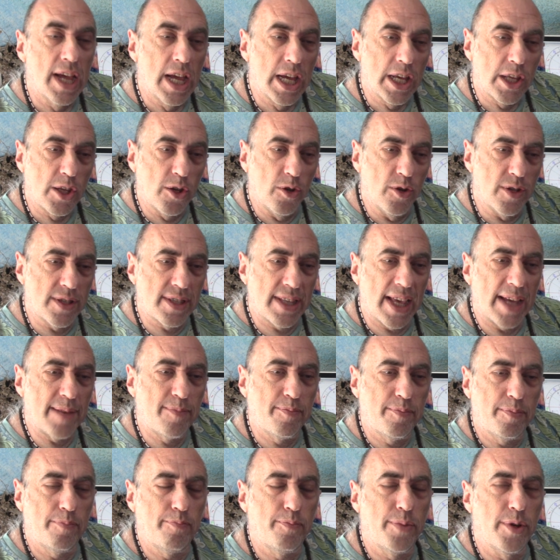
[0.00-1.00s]
Use
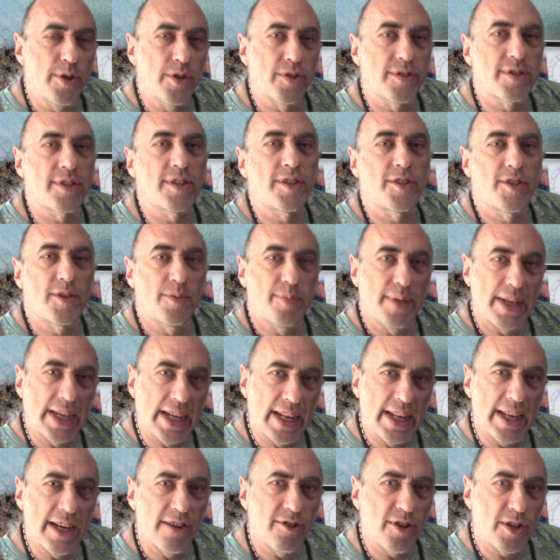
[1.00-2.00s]
that boost to be
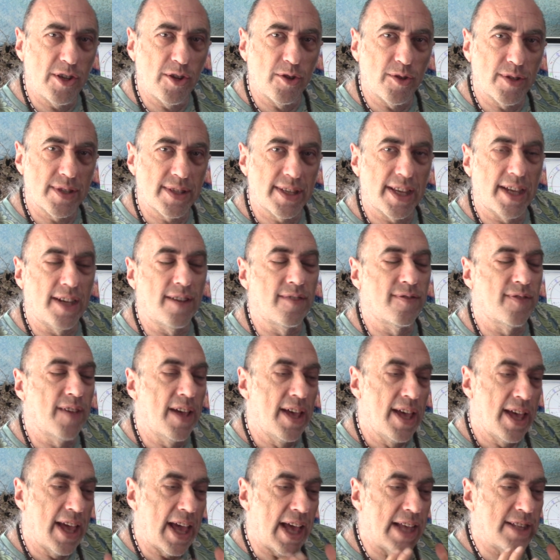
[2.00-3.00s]
clear on yourself
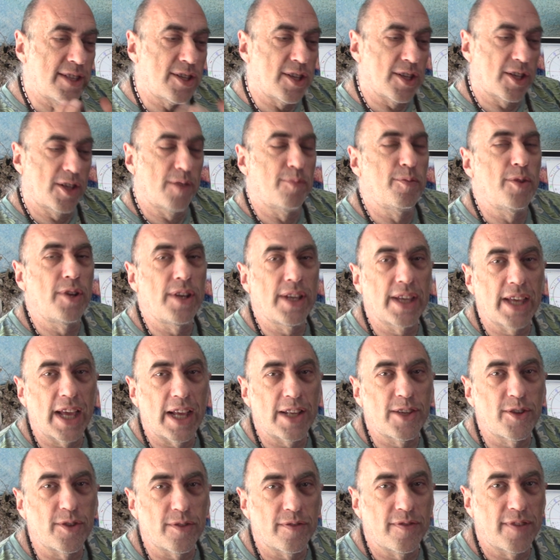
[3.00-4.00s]
and to
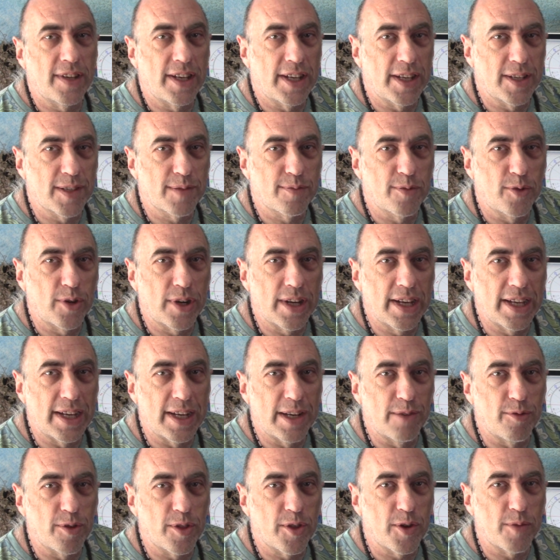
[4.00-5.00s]
communicate your feelings more
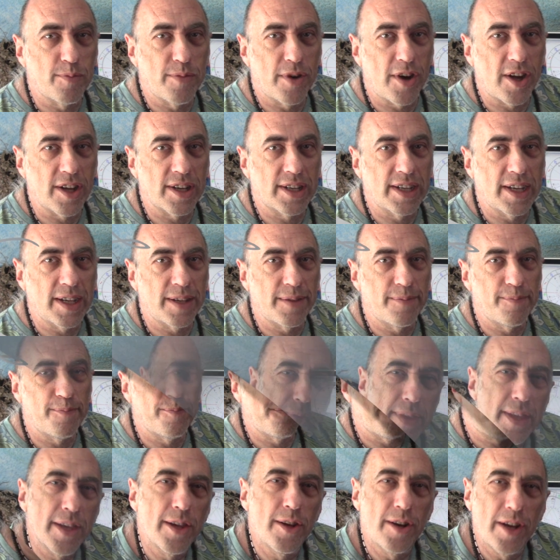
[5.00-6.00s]
clearly with your partner.
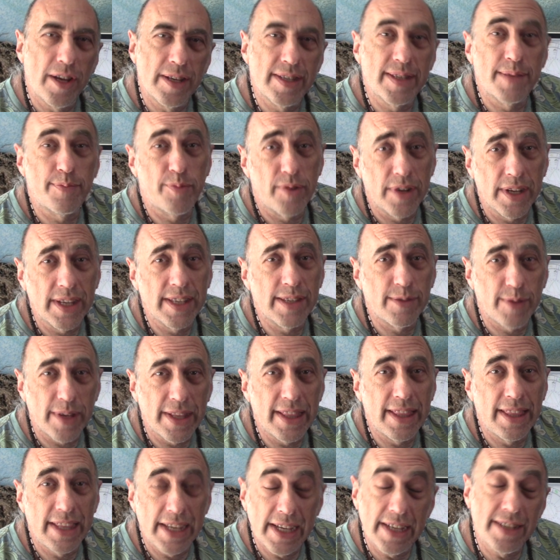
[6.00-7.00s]
You know, spring is
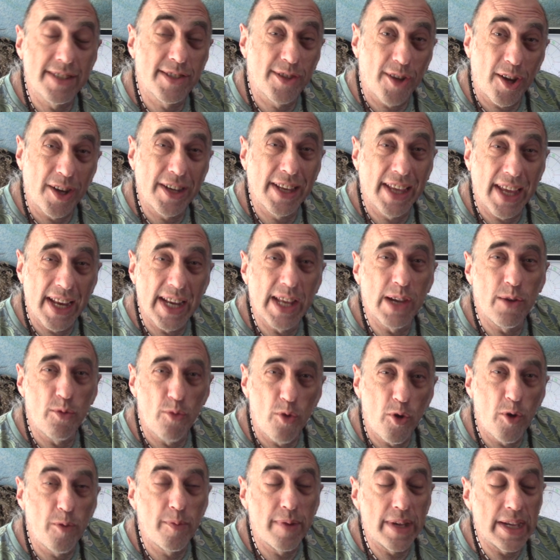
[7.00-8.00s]
when things start getting
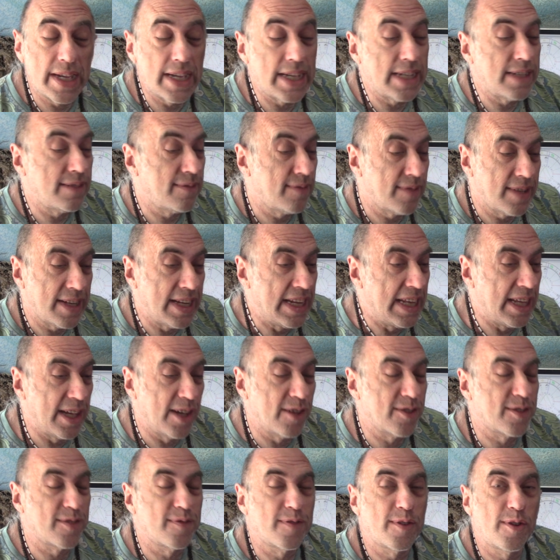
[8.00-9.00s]
warmer.
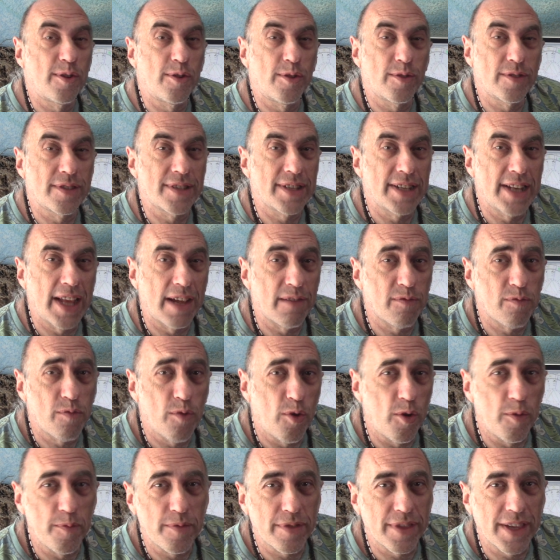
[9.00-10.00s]
Leos, of course, love
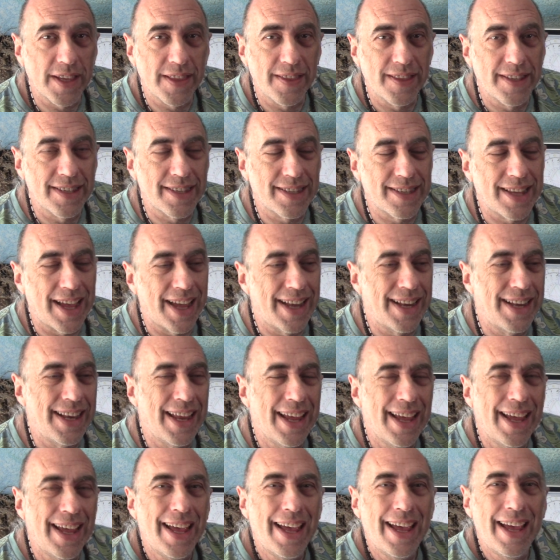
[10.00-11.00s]
warmth and the sun.
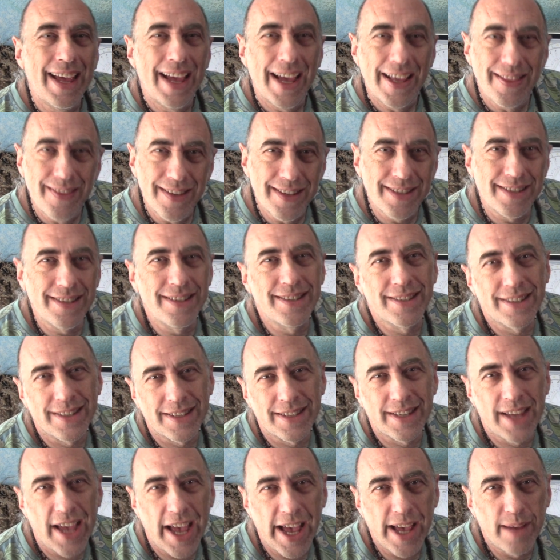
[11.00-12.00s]
And this is a
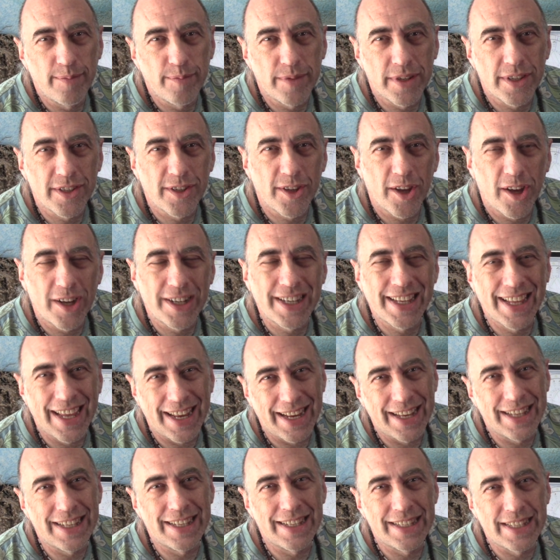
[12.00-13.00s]
time to start
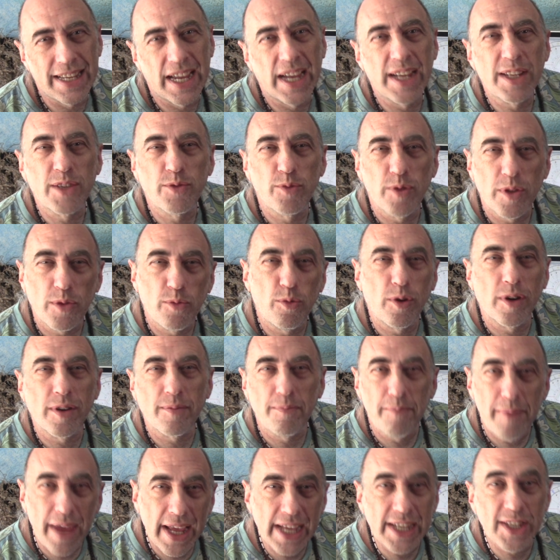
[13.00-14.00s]
getting in touch with what
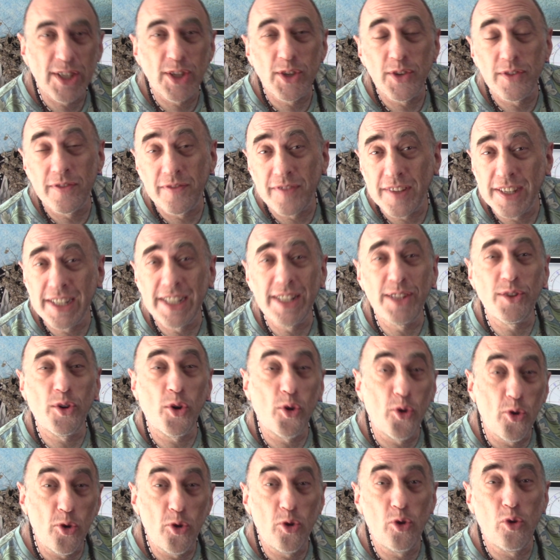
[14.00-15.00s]
makes you feel
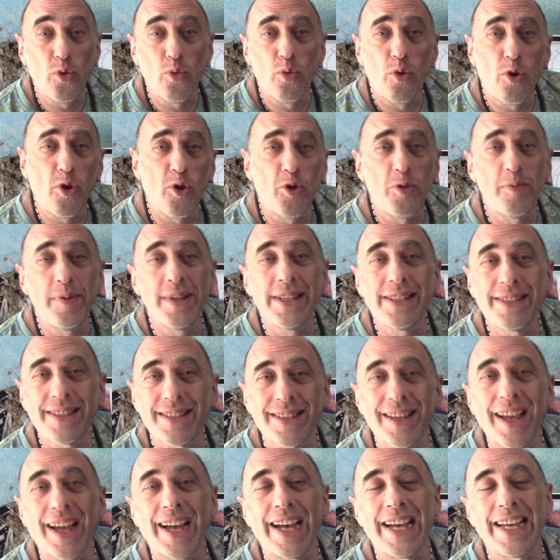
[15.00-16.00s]
all warm
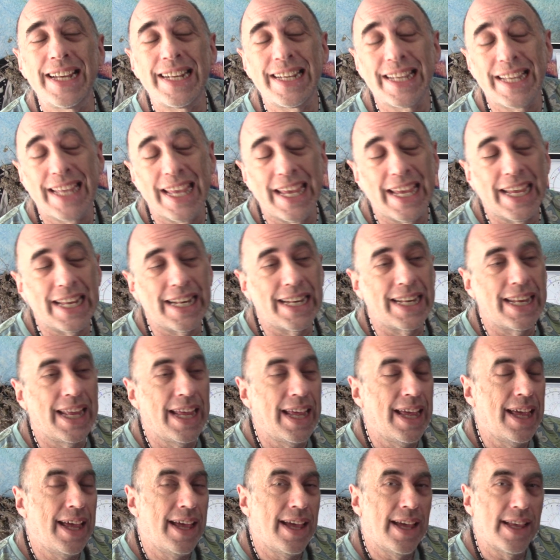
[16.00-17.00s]
inside again.
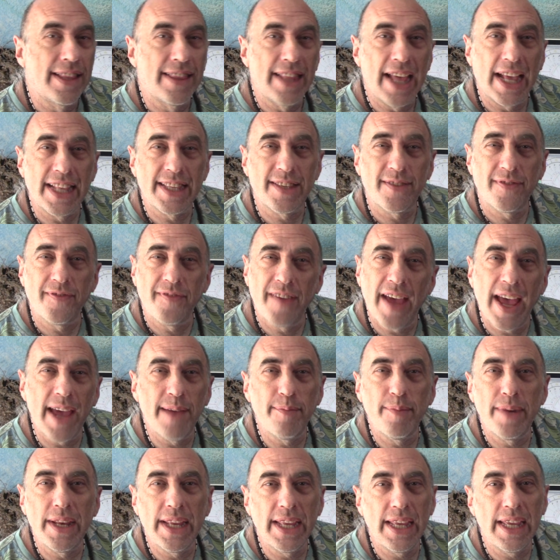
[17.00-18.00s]
That's
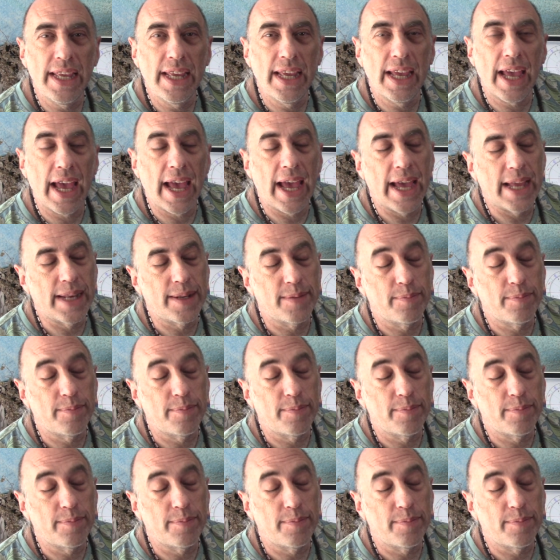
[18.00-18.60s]
family and